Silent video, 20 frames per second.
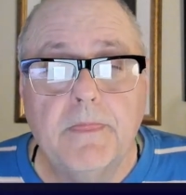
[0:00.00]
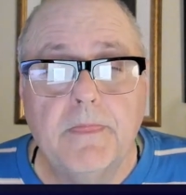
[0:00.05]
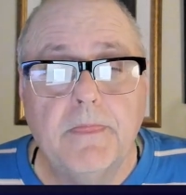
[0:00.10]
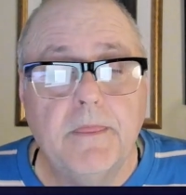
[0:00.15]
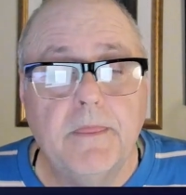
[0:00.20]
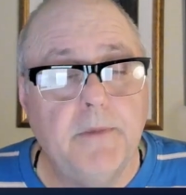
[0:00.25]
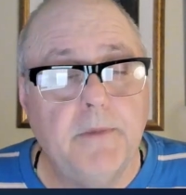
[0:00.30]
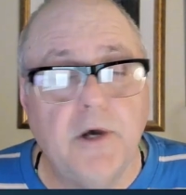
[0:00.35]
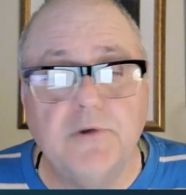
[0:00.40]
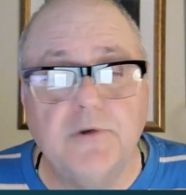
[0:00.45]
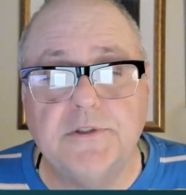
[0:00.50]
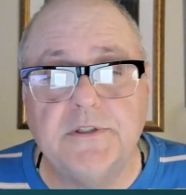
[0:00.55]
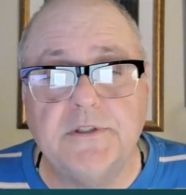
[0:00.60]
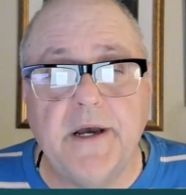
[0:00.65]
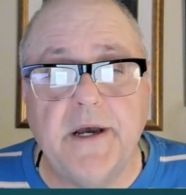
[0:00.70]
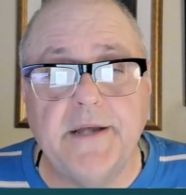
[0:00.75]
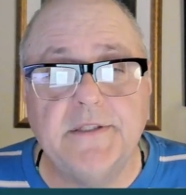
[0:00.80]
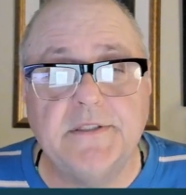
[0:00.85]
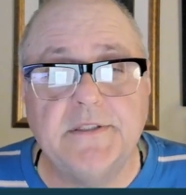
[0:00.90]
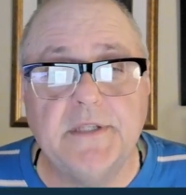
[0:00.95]
The most
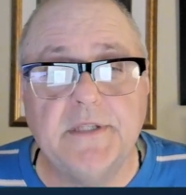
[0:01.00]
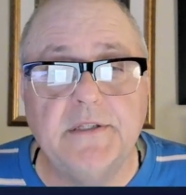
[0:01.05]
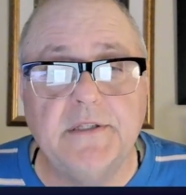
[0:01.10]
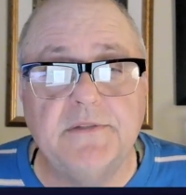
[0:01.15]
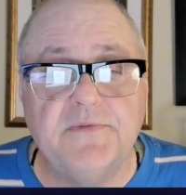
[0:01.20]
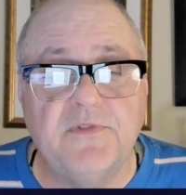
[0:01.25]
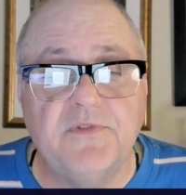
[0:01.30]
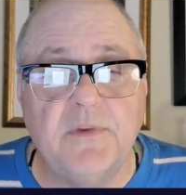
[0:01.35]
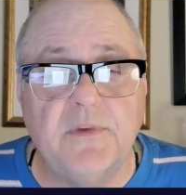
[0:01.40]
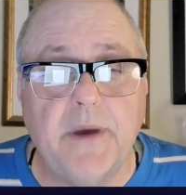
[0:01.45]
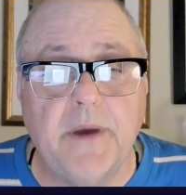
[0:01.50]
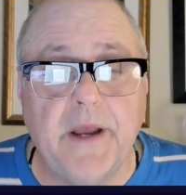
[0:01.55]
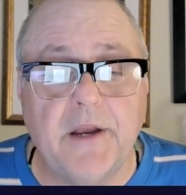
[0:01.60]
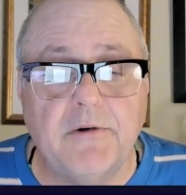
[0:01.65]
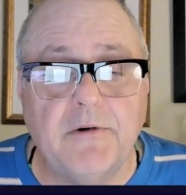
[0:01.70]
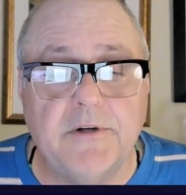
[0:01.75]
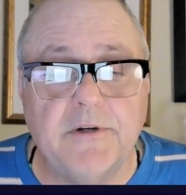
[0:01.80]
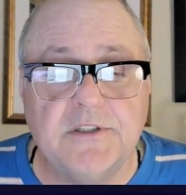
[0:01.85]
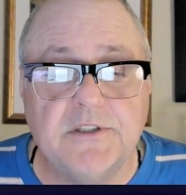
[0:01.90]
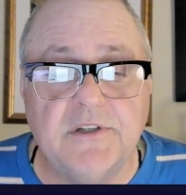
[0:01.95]
I see from my
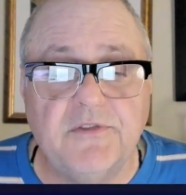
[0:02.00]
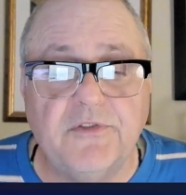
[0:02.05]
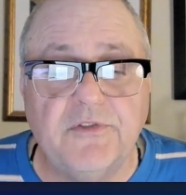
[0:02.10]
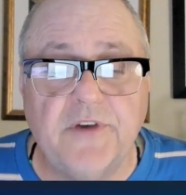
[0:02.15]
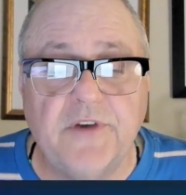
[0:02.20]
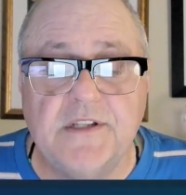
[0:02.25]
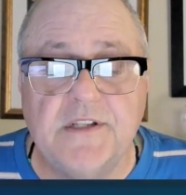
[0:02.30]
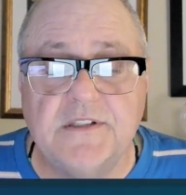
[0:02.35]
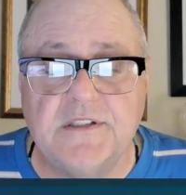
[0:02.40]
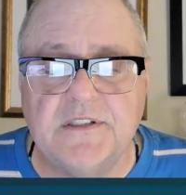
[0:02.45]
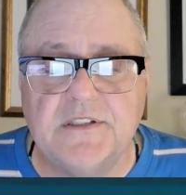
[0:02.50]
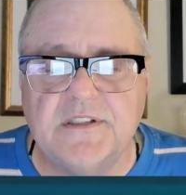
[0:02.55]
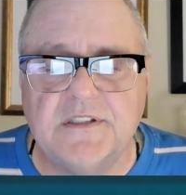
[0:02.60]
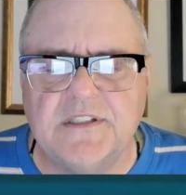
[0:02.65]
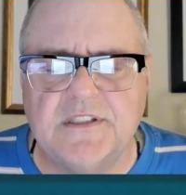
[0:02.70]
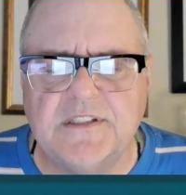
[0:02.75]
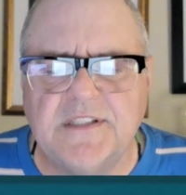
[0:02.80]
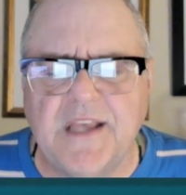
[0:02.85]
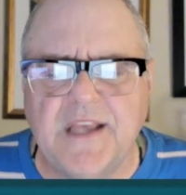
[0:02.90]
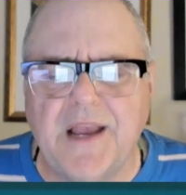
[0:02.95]
Christian friends is
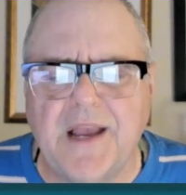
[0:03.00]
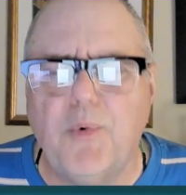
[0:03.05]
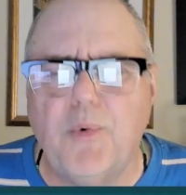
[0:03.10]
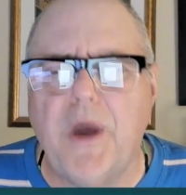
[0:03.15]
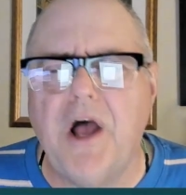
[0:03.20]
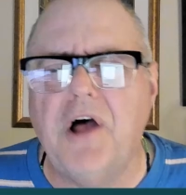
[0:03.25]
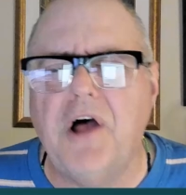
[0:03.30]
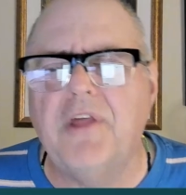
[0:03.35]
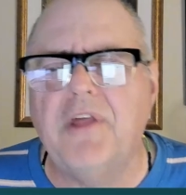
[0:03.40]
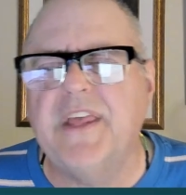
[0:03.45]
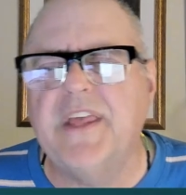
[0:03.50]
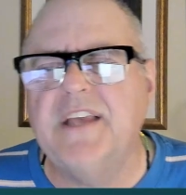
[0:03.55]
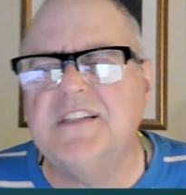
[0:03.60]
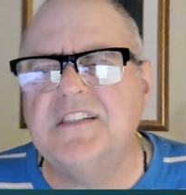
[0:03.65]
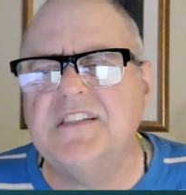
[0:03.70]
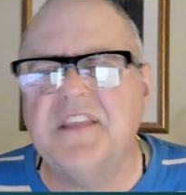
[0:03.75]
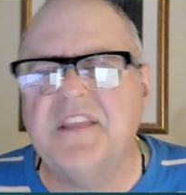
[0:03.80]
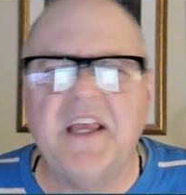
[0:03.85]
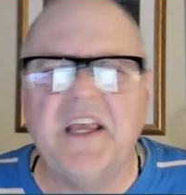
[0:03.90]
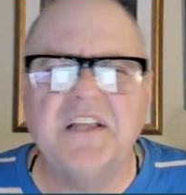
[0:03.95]
to say, well,
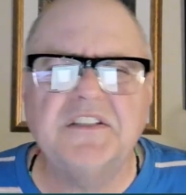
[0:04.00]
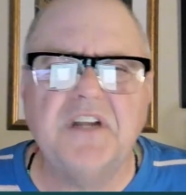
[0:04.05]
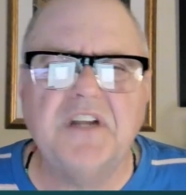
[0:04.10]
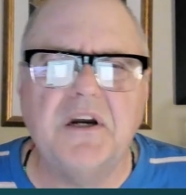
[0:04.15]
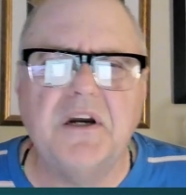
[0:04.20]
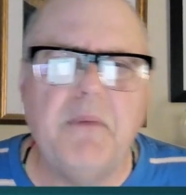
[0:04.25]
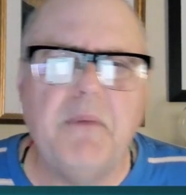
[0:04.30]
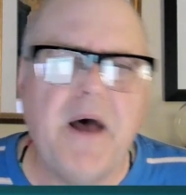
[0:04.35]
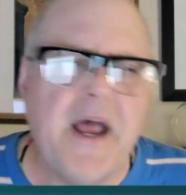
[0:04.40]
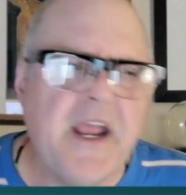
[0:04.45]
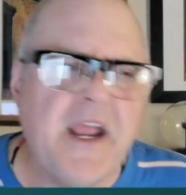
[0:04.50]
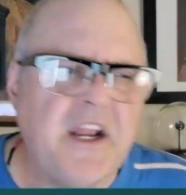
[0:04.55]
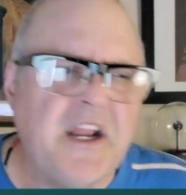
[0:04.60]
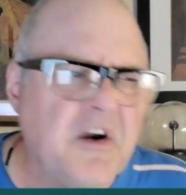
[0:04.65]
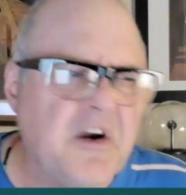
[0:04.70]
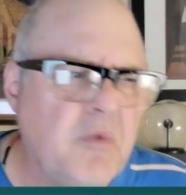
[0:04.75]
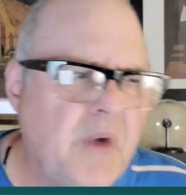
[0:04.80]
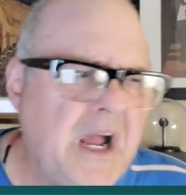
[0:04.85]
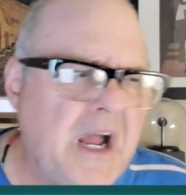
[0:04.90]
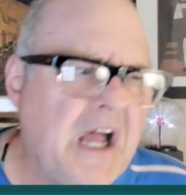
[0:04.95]
these things are
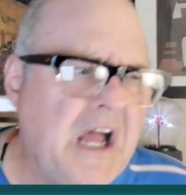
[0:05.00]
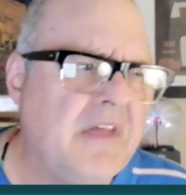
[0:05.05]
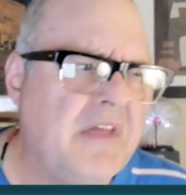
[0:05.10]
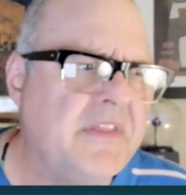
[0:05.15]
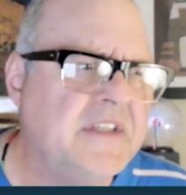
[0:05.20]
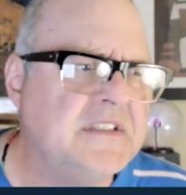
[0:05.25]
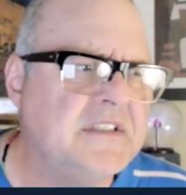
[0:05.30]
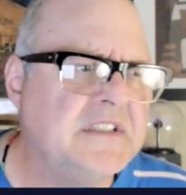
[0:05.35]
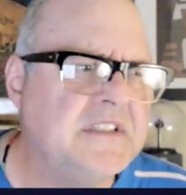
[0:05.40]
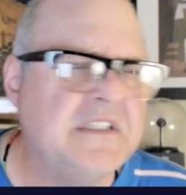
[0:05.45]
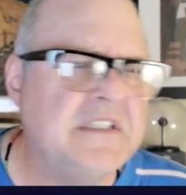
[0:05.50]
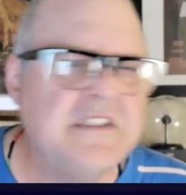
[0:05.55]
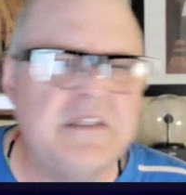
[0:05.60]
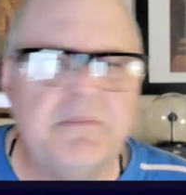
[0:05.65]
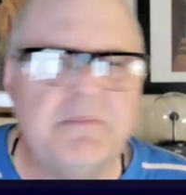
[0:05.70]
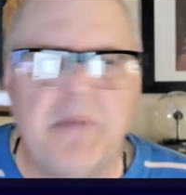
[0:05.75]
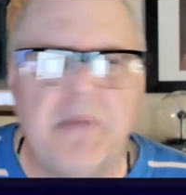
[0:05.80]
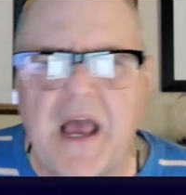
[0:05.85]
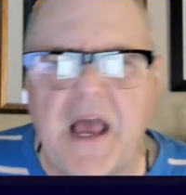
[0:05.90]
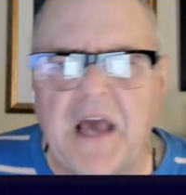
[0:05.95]
minor. Well, this
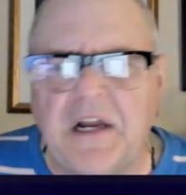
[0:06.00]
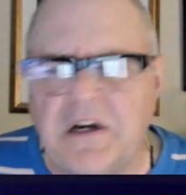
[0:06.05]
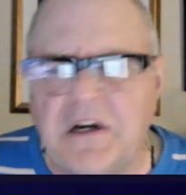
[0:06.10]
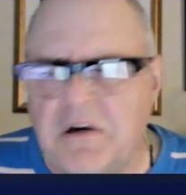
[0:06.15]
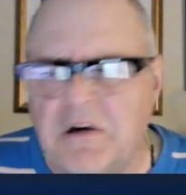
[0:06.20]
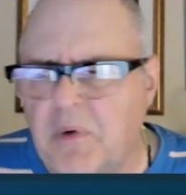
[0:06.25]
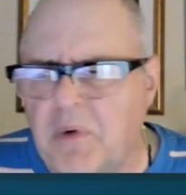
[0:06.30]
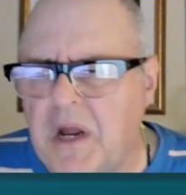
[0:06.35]
doesn't matter.